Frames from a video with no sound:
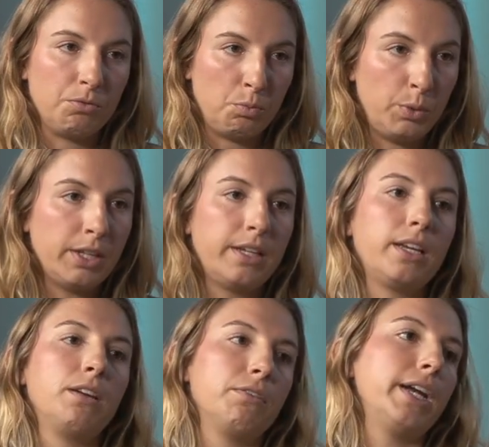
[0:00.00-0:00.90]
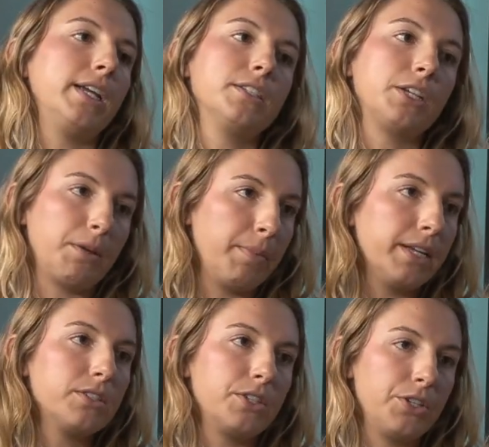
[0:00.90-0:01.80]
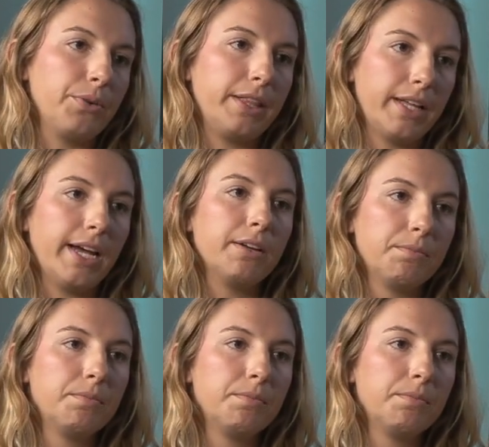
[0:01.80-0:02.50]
willing and ready to commit to doing that.